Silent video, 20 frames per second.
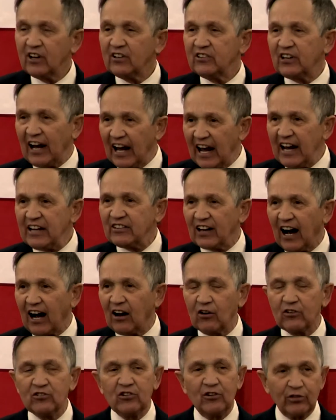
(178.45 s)
to
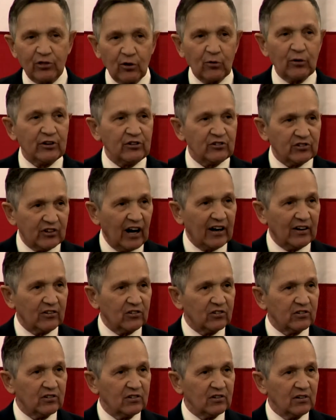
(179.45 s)

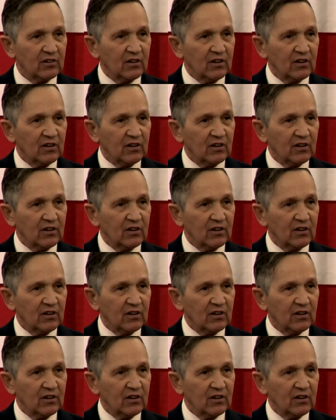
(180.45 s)
$8.30.